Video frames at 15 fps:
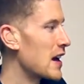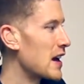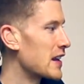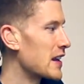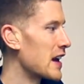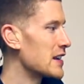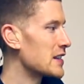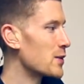
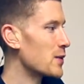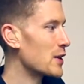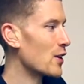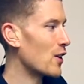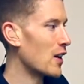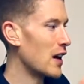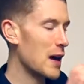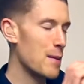Okay, so we
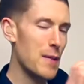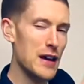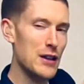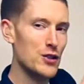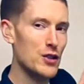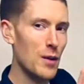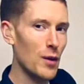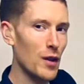got a
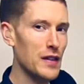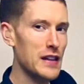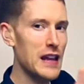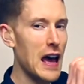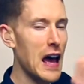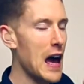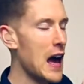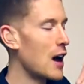bass drum on
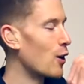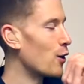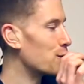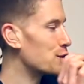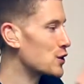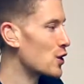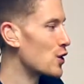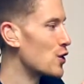the at
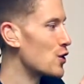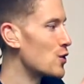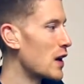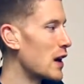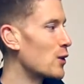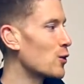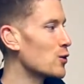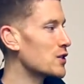of 2
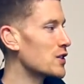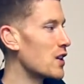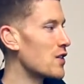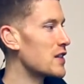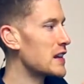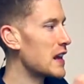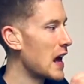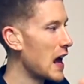and also
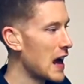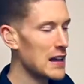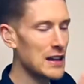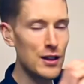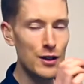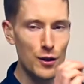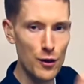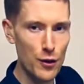the
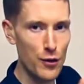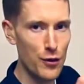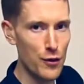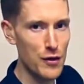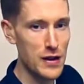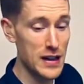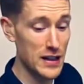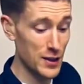and of
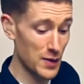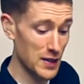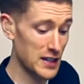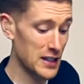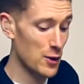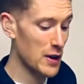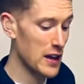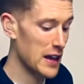3. So we're
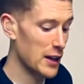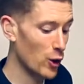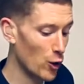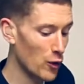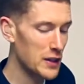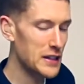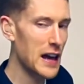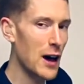still hitting all
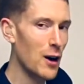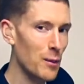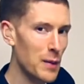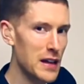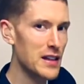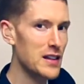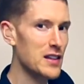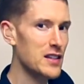the
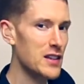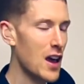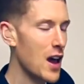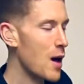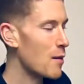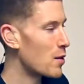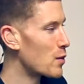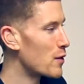downbeats,
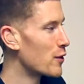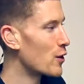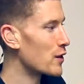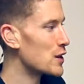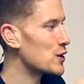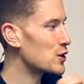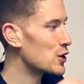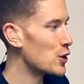but we've got
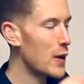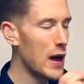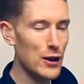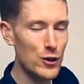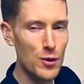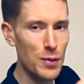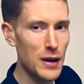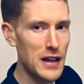those 2
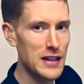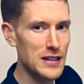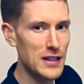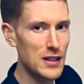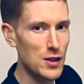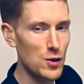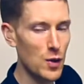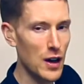extra
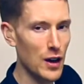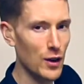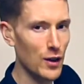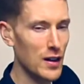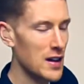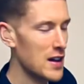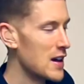places as well.